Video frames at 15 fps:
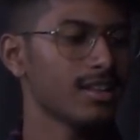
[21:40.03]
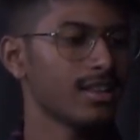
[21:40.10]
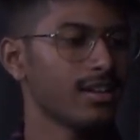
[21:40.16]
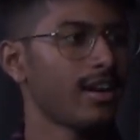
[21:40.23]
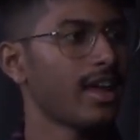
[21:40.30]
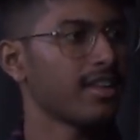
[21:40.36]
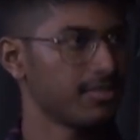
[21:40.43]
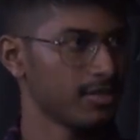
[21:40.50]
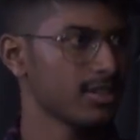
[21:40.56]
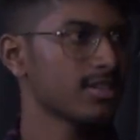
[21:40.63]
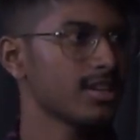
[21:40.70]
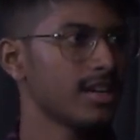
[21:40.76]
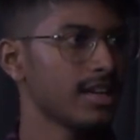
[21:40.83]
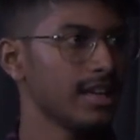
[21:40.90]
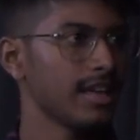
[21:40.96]
the
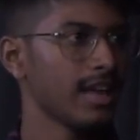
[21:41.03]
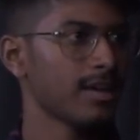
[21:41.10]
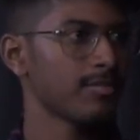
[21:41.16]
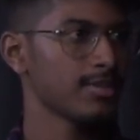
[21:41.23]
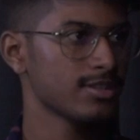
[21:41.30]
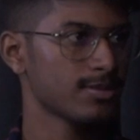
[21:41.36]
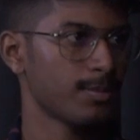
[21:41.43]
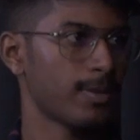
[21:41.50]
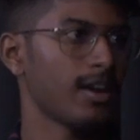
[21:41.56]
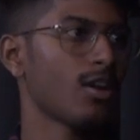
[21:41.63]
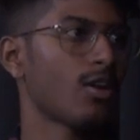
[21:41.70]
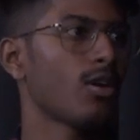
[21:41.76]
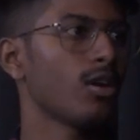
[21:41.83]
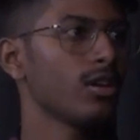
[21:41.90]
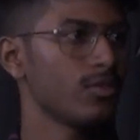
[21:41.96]
diversity can be spread
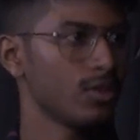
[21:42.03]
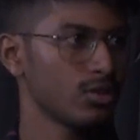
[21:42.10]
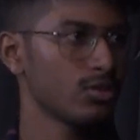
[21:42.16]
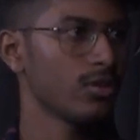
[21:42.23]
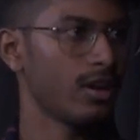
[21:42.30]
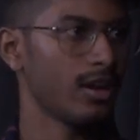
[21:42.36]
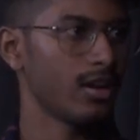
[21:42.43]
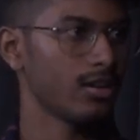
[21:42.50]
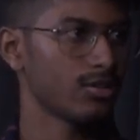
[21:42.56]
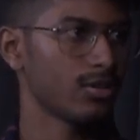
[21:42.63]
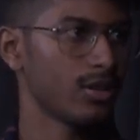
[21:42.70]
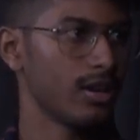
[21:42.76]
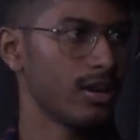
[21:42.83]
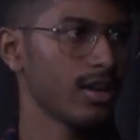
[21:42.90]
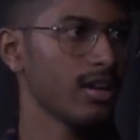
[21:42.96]
all over through
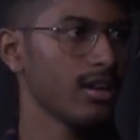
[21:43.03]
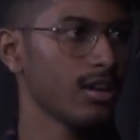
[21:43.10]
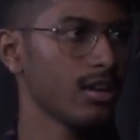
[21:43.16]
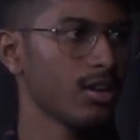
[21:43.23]
India,